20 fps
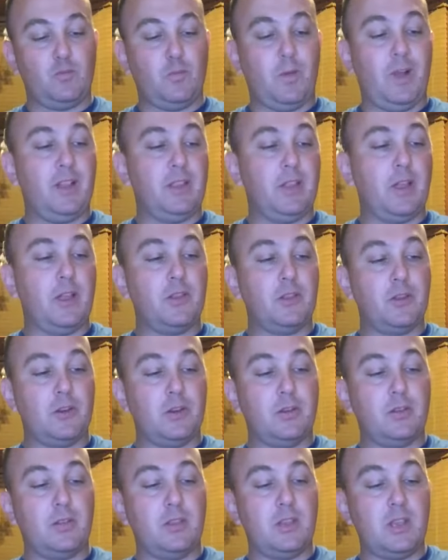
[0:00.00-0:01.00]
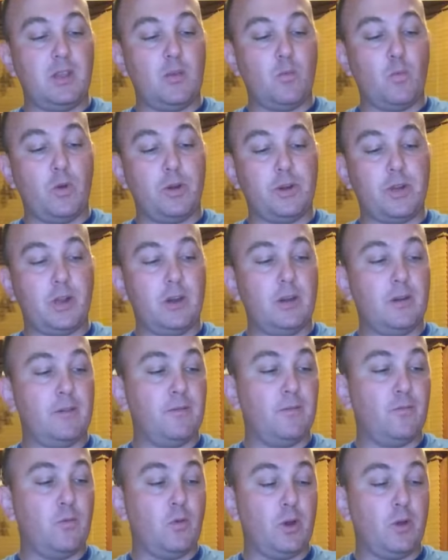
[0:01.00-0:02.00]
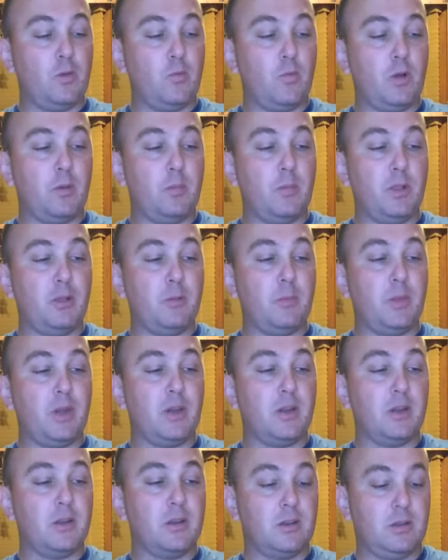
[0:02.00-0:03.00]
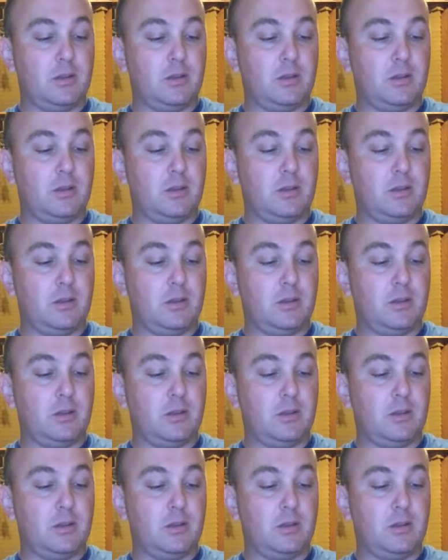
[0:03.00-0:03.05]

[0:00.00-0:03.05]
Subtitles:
well under the 141mm